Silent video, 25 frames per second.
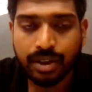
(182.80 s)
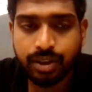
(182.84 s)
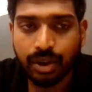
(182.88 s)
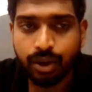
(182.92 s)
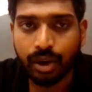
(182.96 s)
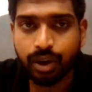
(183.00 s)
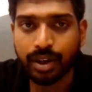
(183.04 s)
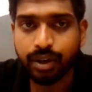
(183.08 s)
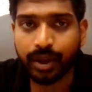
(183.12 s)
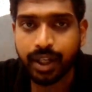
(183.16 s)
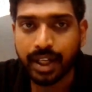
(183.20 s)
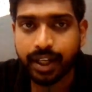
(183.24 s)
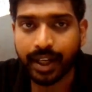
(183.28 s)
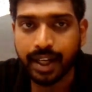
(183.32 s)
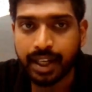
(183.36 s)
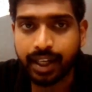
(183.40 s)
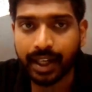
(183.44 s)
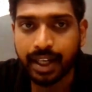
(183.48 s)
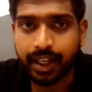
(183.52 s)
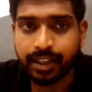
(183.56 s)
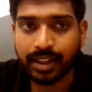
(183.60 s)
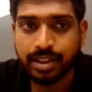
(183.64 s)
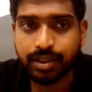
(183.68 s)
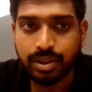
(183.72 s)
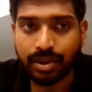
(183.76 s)
Or you can write
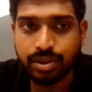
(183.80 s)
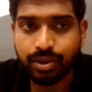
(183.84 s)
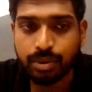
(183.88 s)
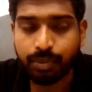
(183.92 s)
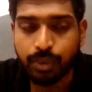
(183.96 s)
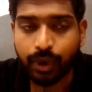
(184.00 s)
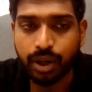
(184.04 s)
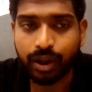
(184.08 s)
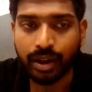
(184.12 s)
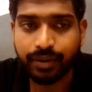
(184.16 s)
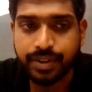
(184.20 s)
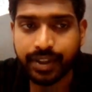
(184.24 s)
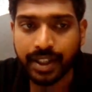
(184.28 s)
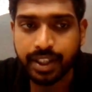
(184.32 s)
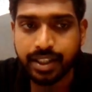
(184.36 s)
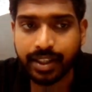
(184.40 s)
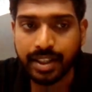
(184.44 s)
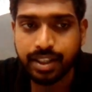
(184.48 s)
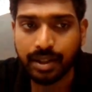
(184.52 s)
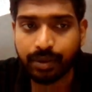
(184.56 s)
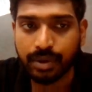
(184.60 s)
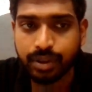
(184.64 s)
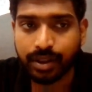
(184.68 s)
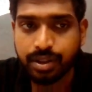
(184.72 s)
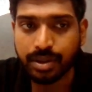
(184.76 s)
like this also, mod of z is
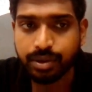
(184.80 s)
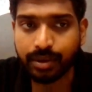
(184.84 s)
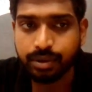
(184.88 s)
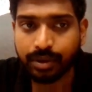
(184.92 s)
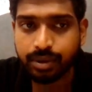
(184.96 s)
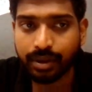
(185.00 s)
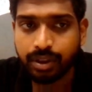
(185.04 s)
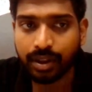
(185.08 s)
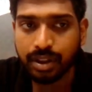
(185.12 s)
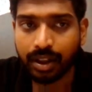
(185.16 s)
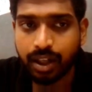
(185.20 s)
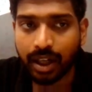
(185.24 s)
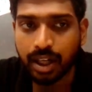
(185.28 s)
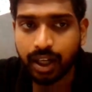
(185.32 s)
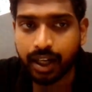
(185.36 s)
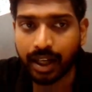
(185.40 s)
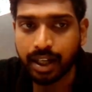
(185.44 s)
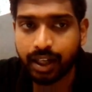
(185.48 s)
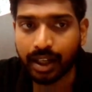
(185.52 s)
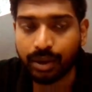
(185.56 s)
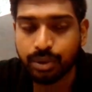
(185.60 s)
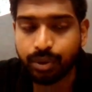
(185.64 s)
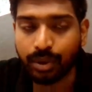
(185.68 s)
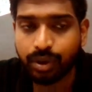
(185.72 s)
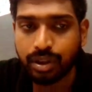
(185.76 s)
equals to
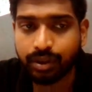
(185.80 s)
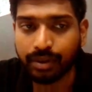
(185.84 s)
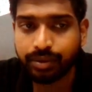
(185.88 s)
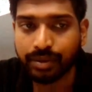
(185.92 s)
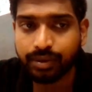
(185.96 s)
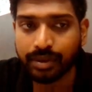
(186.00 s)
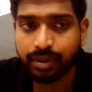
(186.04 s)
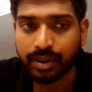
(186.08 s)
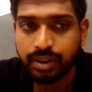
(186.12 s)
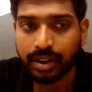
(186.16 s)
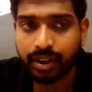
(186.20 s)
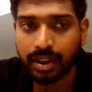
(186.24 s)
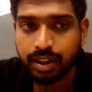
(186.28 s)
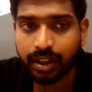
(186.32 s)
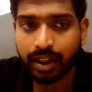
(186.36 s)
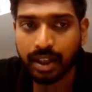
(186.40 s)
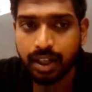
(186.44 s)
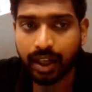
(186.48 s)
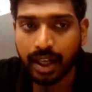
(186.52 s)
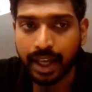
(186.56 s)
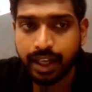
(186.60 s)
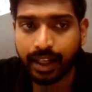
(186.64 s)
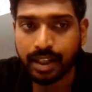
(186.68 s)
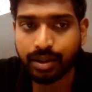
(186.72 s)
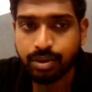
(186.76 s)
under root of
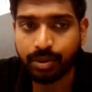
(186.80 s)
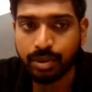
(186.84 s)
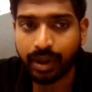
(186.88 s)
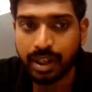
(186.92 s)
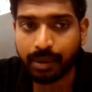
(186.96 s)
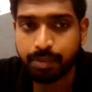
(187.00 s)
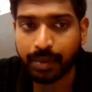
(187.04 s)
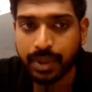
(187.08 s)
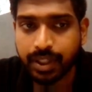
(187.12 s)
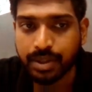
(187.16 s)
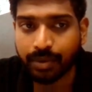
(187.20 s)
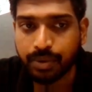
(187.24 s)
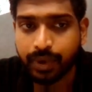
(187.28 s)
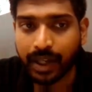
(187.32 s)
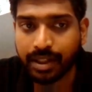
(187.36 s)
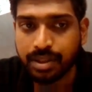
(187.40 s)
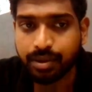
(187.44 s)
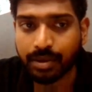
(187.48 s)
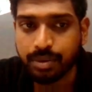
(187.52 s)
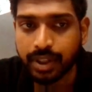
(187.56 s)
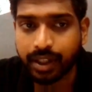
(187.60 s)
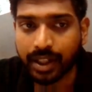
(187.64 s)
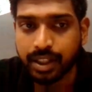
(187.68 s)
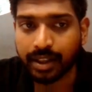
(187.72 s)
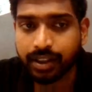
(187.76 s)
x square plus y
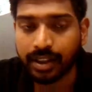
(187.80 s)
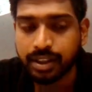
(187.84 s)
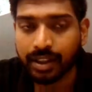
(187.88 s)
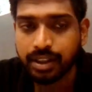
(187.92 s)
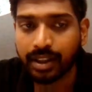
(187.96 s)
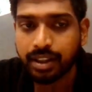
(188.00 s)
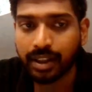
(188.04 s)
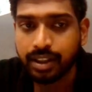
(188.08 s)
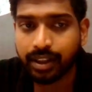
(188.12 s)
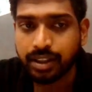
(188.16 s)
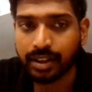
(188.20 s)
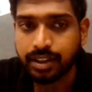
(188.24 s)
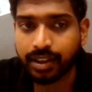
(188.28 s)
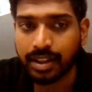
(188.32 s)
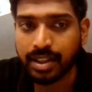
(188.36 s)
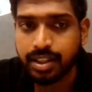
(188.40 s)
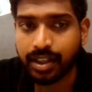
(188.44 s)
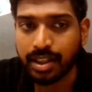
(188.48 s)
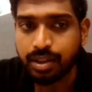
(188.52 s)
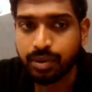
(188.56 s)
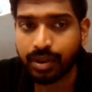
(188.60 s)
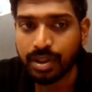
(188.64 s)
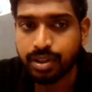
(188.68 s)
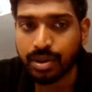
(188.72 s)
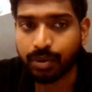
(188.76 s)
square. This is
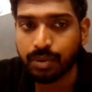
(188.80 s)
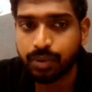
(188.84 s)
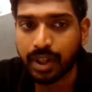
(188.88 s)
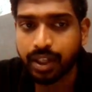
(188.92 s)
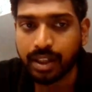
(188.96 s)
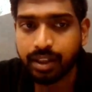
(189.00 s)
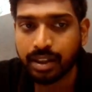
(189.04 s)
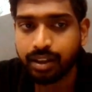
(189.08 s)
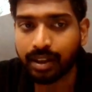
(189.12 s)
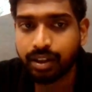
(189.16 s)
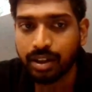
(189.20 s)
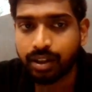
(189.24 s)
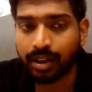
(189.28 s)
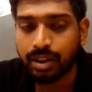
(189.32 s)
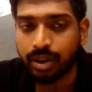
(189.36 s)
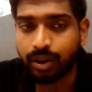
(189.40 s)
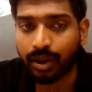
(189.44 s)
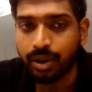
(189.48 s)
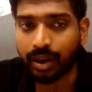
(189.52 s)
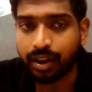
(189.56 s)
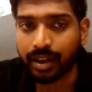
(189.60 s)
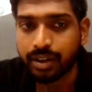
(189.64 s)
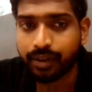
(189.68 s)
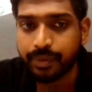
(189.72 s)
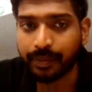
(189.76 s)
equals to 1,
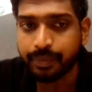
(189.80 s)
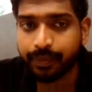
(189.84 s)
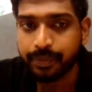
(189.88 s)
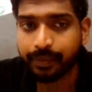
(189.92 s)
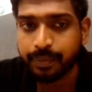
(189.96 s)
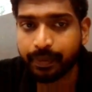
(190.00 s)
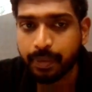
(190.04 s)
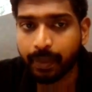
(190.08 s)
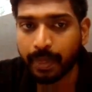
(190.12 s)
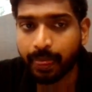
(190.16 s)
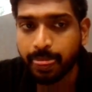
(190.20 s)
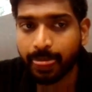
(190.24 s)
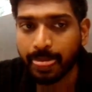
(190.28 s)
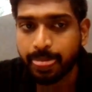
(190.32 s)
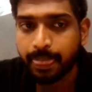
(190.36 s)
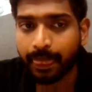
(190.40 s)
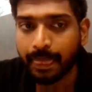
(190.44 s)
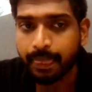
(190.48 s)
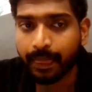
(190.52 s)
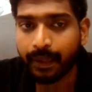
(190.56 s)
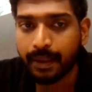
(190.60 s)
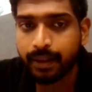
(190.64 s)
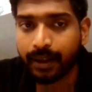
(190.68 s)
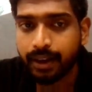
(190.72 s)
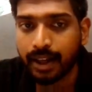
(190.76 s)
or
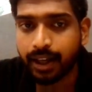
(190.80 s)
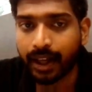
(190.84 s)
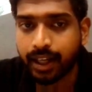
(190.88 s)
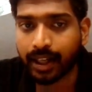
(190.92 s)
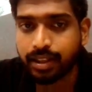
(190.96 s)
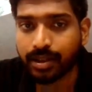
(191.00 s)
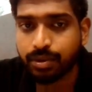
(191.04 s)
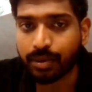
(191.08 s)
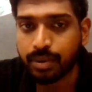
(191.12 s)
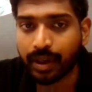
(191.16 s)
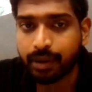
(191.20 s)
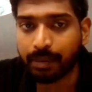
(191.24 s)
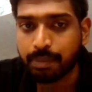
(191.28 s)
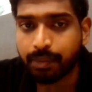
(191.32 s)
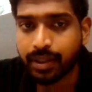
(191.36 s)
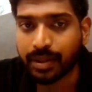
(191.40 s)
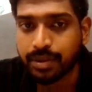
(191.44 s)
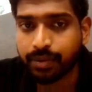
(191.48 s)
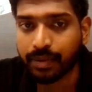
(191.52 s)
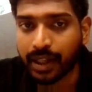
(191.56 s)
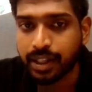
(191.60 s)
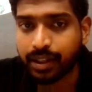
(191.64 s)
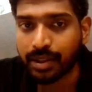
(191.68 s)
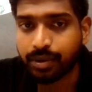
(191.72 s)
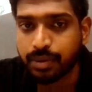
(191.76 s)
x square
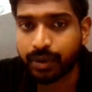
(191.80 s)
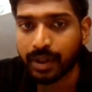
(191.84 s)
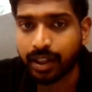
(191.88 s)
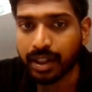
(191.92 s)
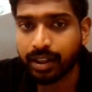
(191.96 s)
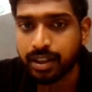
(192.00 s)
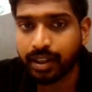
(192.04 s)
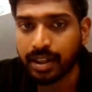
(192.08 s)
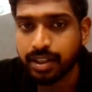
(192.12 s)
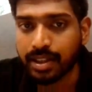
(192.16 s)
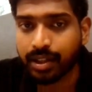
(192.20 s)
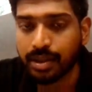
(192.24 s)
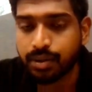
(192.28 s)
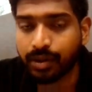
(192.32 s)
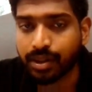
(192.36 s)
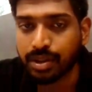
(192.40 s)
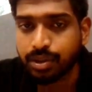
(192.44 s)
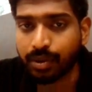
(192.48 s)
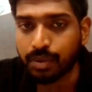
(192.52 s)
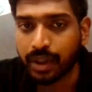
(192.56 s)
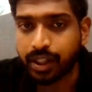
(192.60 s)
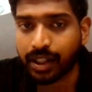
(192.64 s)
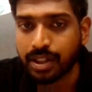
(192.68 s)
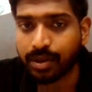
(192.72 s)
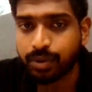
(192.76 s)
plus y square is equals
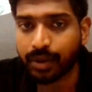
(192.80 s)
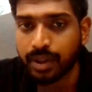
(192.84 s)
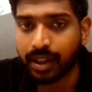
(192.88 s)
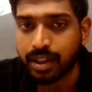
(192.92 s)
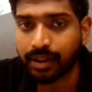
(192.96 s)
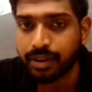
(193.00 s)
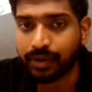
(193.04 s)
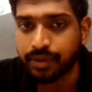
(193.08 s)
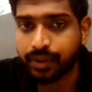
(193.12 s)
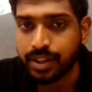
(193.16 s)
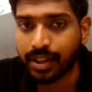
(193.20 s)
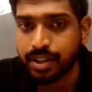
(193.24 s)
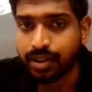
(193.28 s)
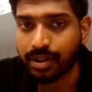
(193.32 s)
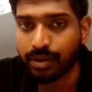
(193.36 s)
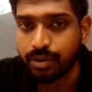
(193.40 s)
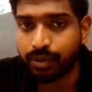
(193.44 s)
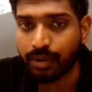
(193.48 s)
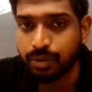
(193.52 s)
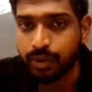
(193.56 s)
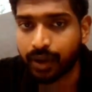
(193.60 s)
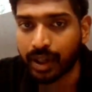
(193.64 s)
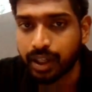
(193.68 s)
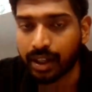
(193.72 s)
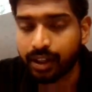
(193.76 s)
to 1 square, which is
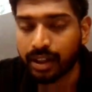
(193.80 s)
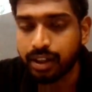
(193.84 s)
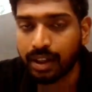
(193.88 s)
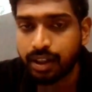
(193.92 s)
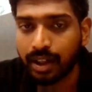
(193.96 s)
1.